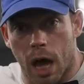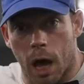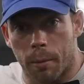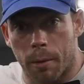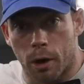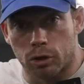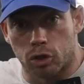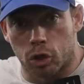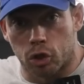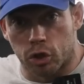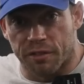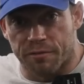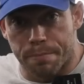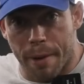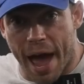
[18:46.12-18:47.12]
elbows to
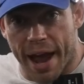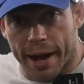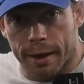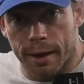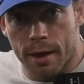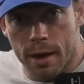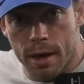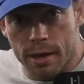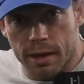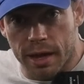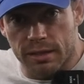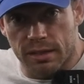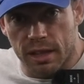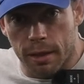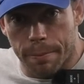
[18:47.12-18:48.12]
drift back. You
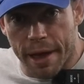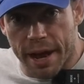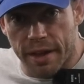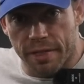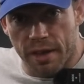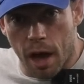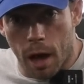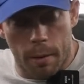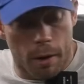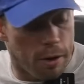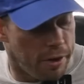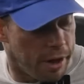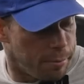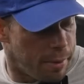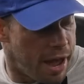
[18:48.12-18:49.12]
guys see the bend in the elbow,
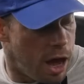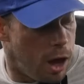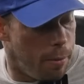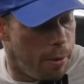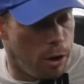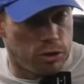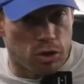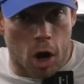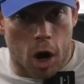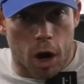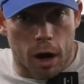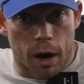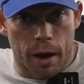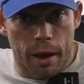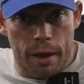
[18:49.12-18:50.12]
and like my elbows
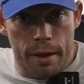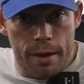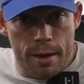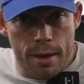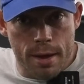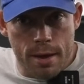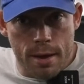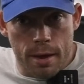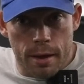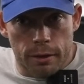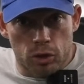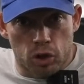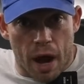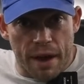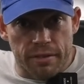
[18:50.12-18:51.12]
are
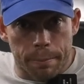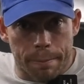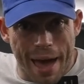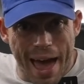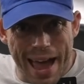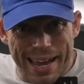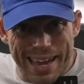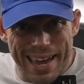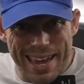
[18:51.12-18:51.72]
driving back,